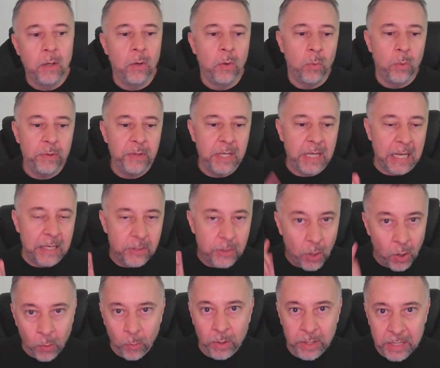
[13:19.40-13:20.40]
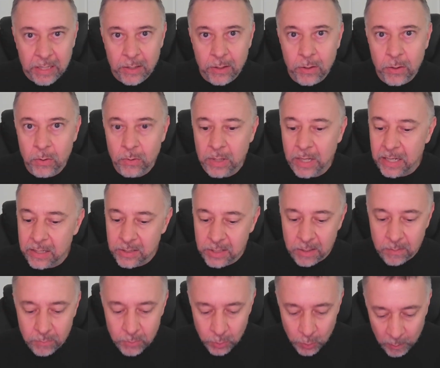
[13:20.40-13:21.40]
One thing I don't want you to do that I
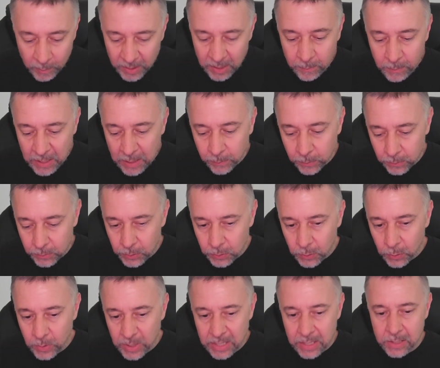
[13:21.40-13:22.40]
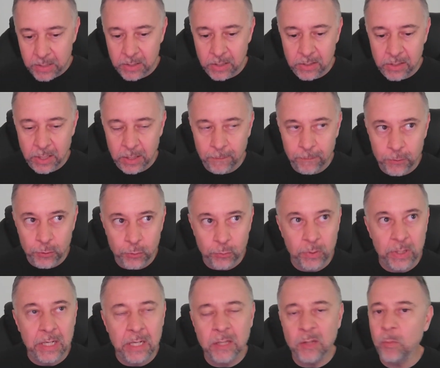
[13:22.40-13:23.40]
see too many people do is, instead of
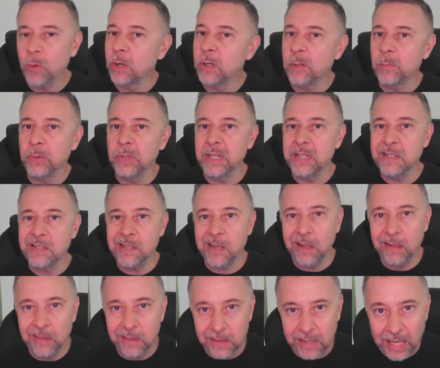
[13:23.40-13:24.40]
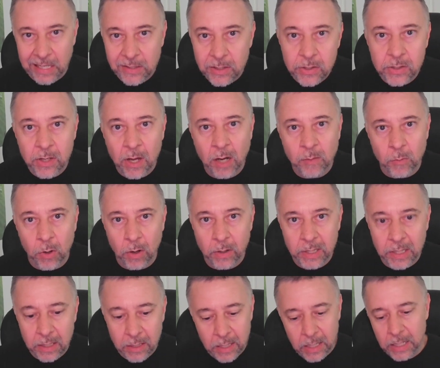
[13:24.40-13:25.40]
treating the marketplace like the stock
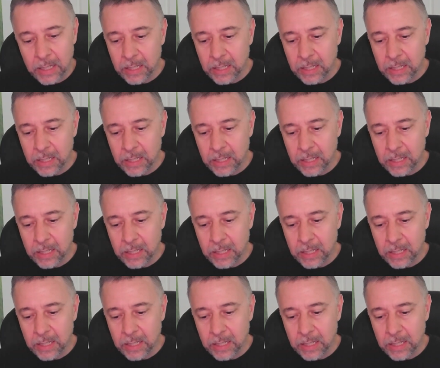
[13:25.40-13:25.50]
market,